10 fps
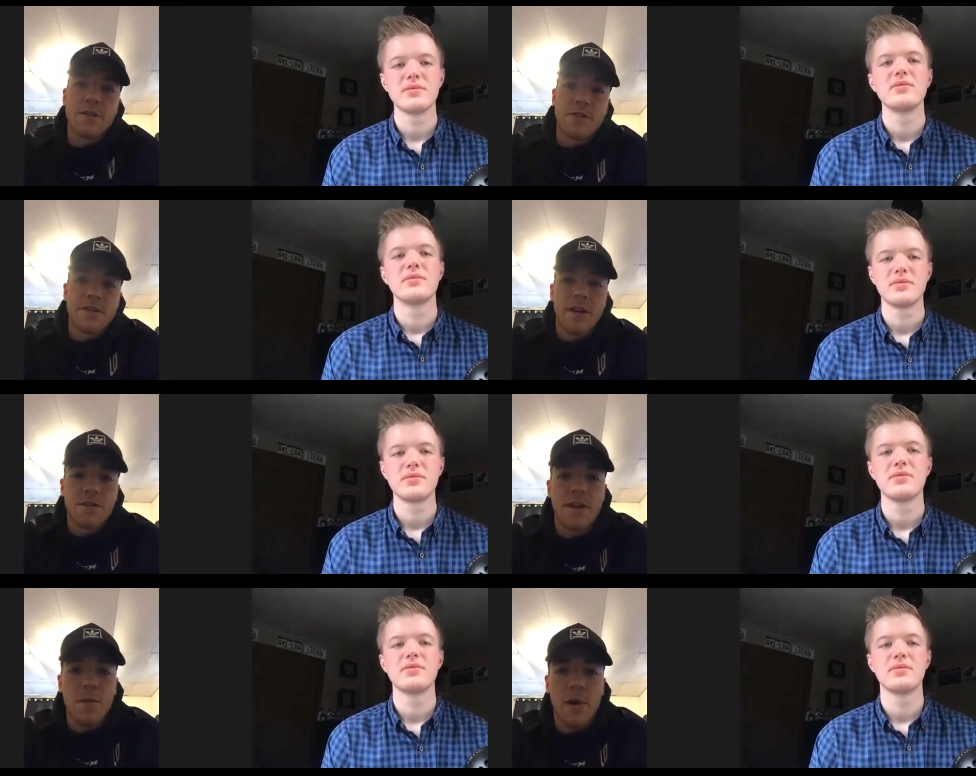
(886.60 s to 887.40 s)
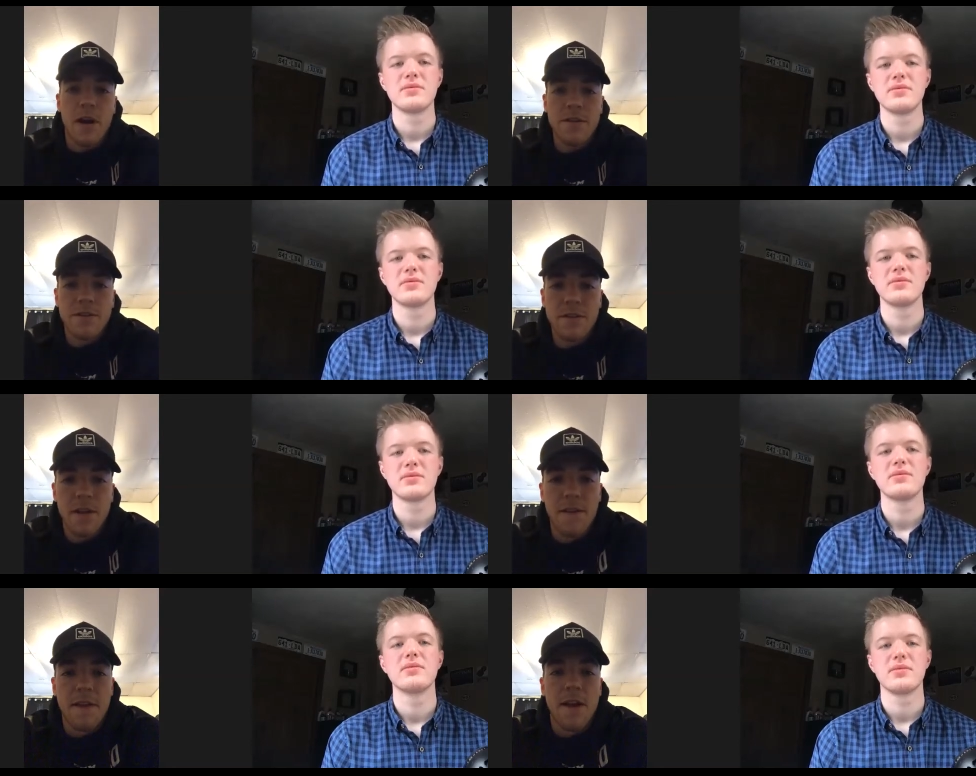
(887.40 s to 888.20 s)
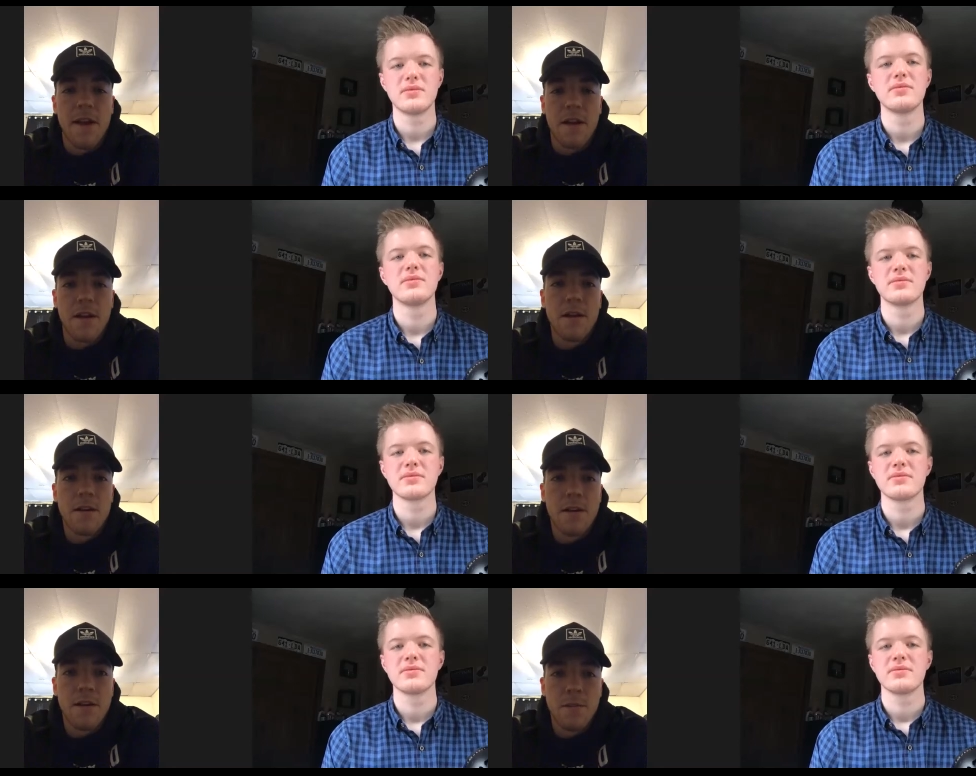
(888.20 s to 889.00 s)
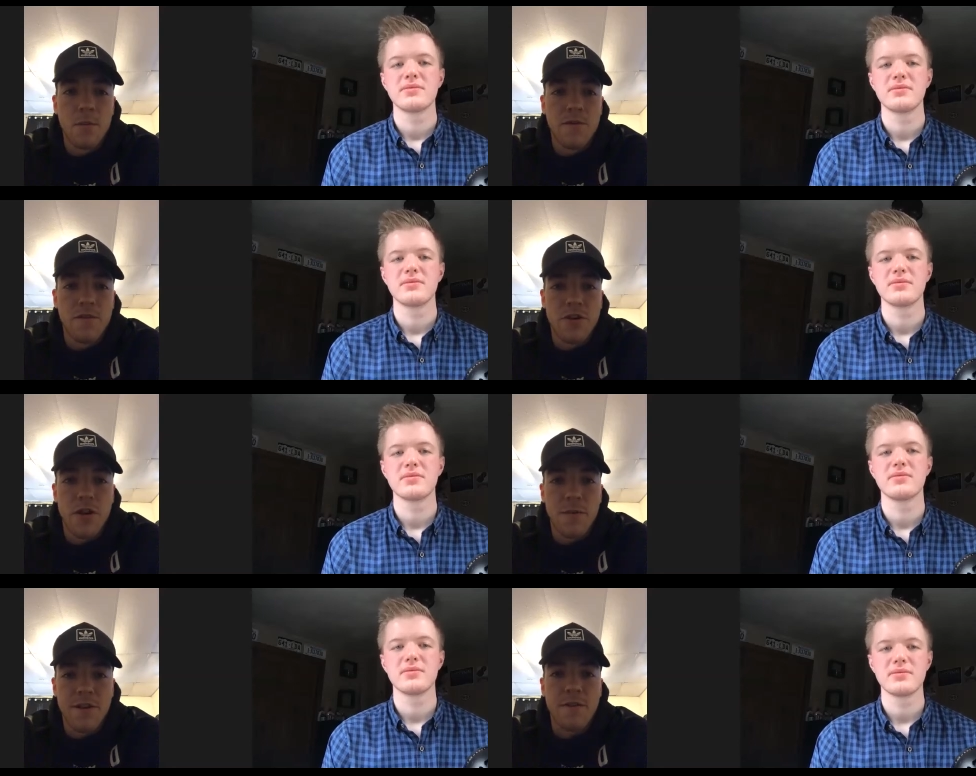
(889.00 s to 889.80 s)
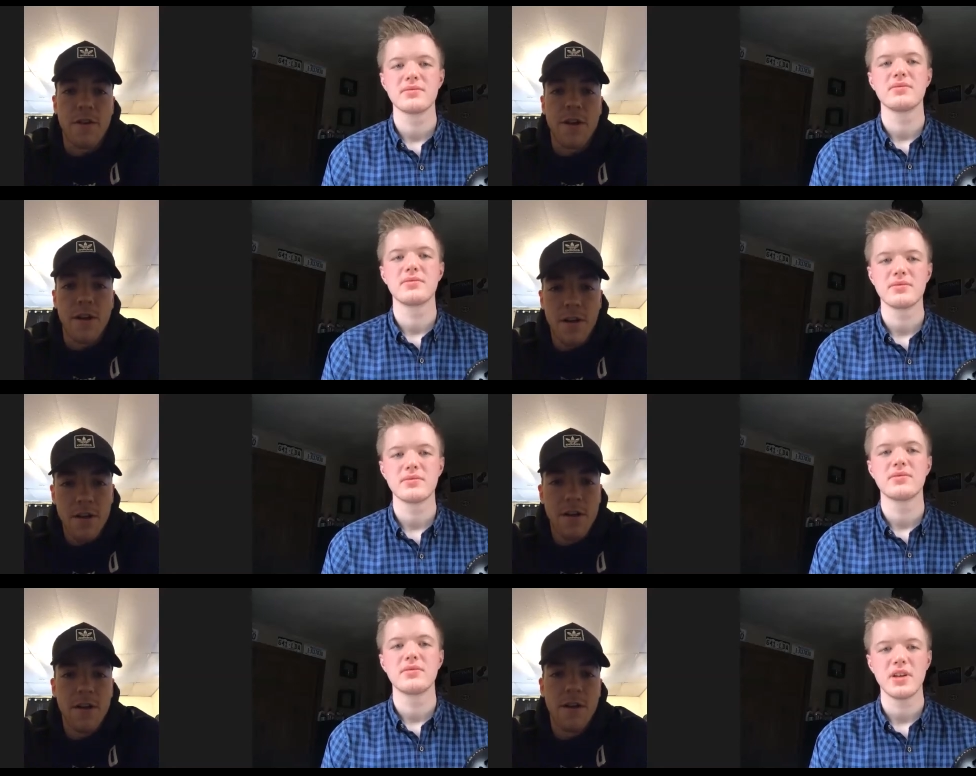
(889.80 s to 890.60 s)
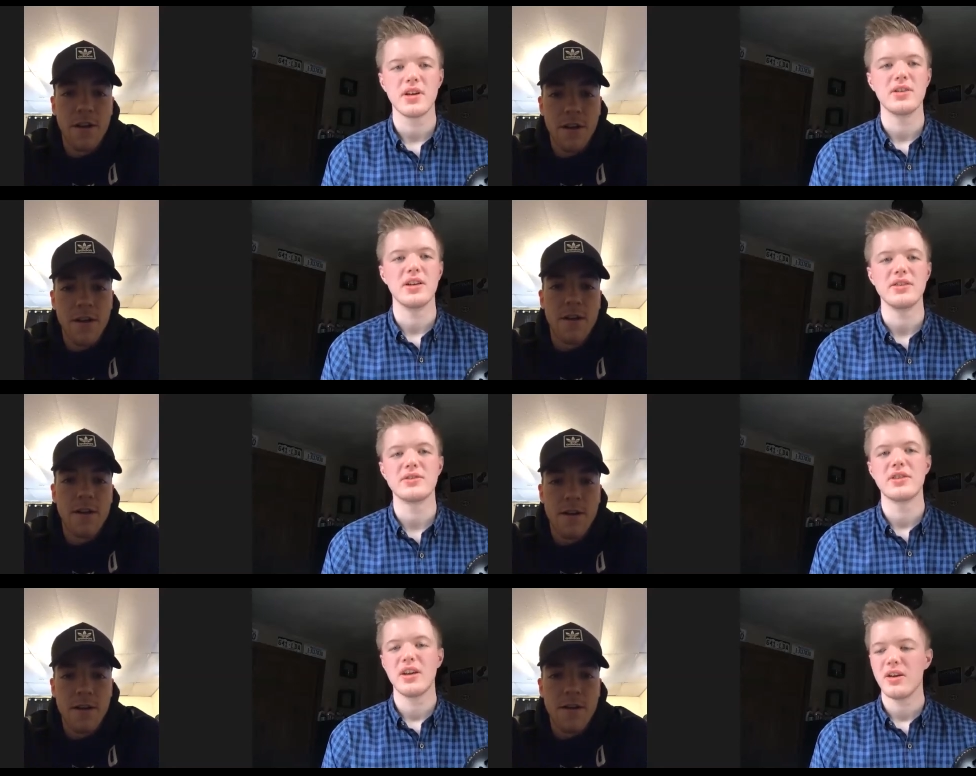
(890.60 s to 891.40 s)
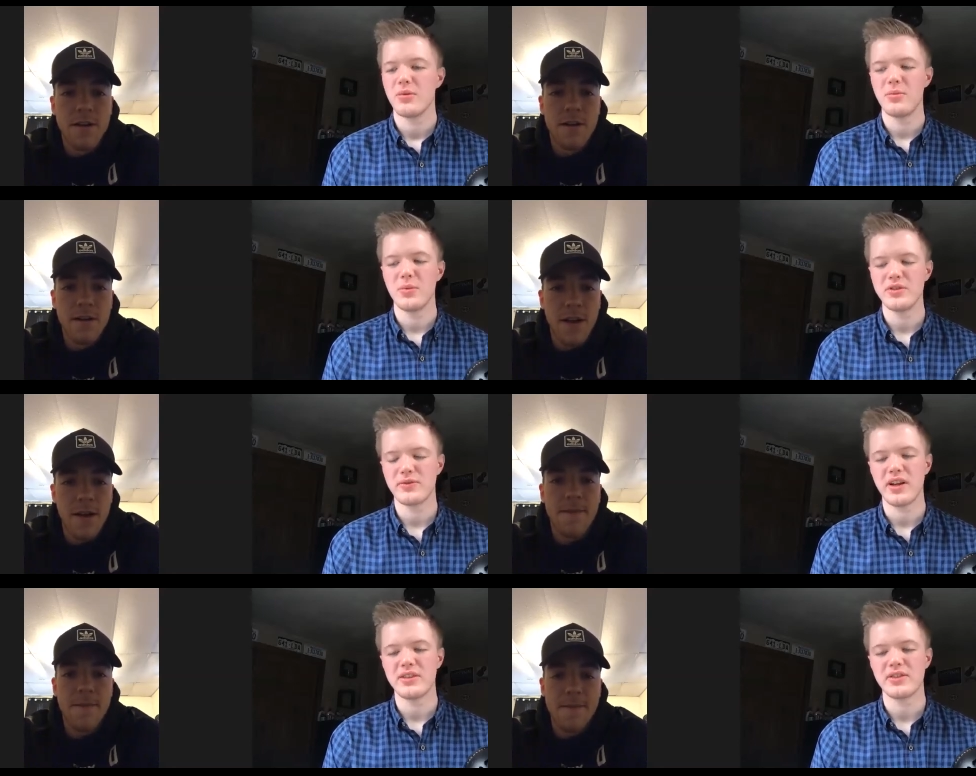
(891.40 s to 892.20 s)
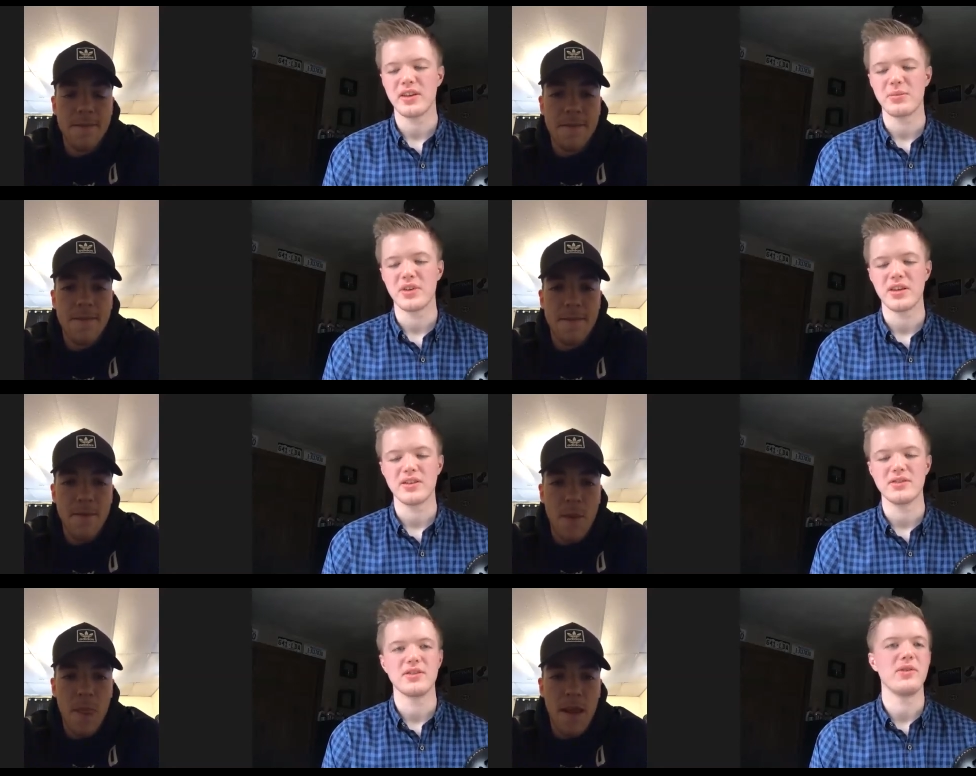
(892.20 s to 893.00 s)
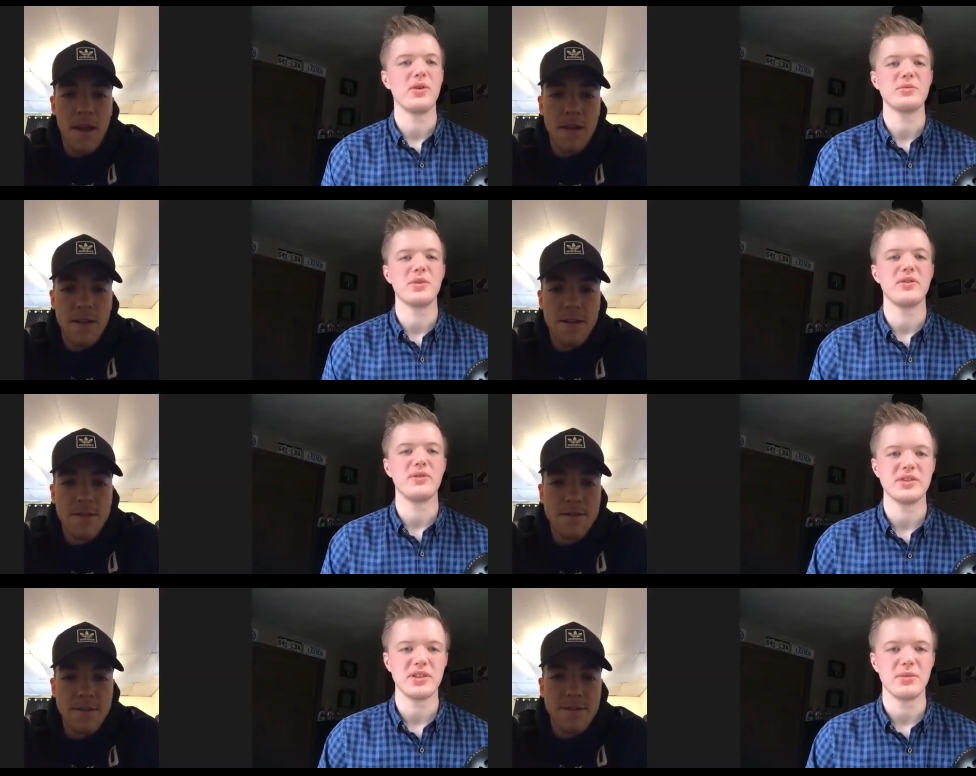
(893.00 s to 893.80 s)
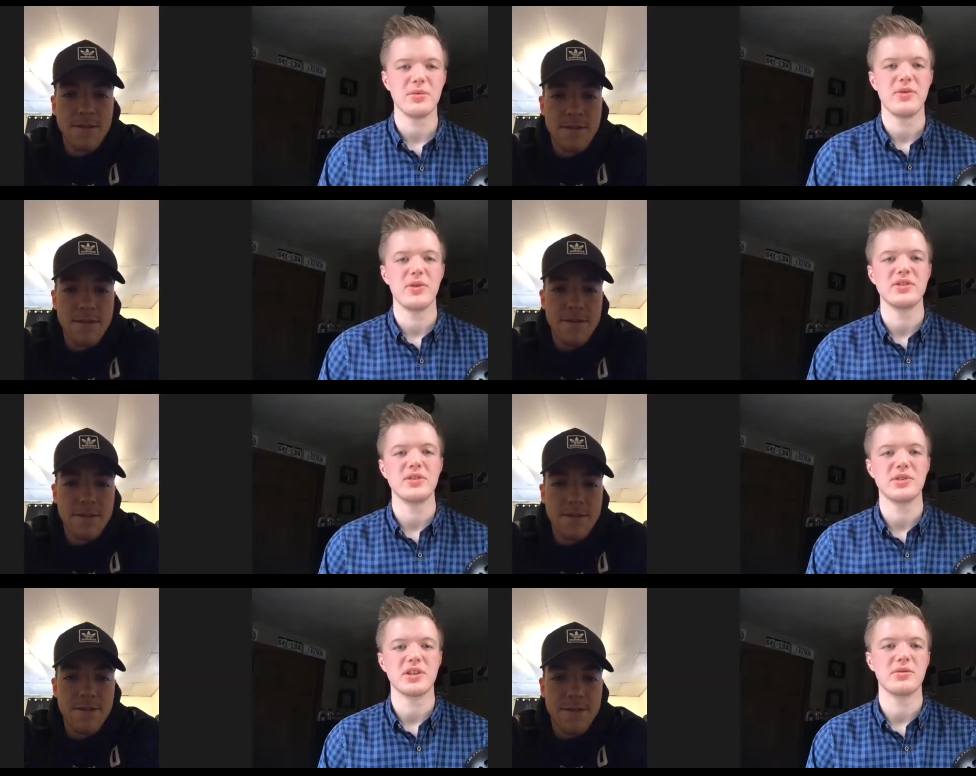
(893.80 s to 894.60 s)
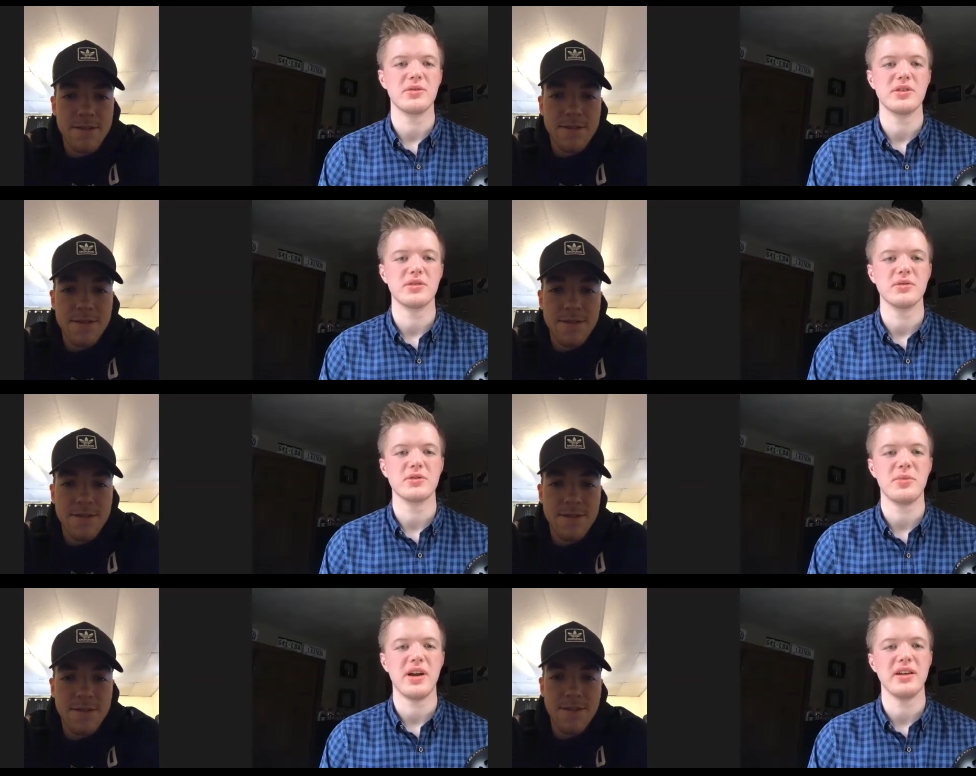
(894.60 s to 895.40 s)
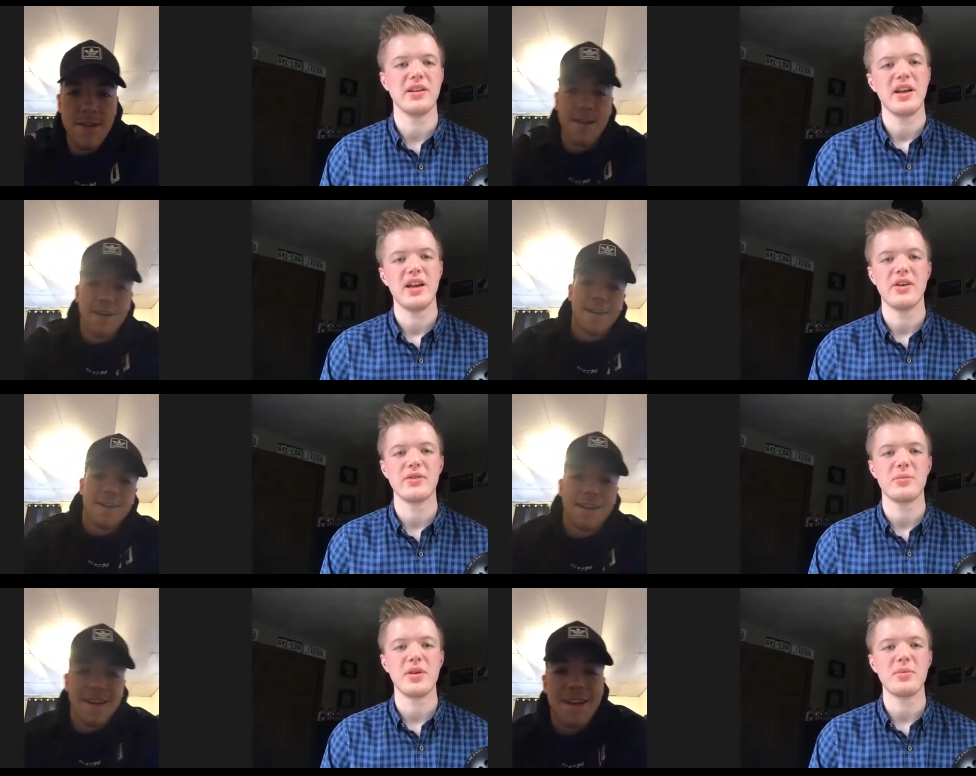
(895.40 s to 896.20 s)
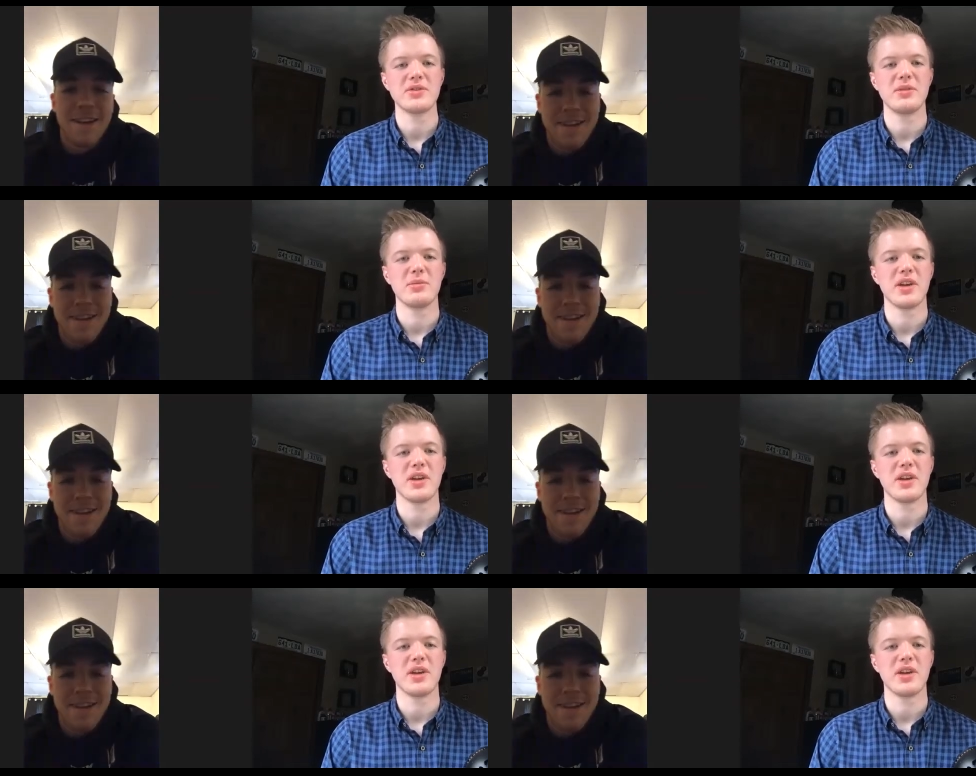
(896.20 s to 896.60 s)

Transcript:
Speaker 1: just outside of Paris, and then moved to Germany for a year.
Speaker 2: Oh, nice. Well, what's yeah. France like? Because I've always wanted to visit there before. It seems like a really cool spot. However, the people seem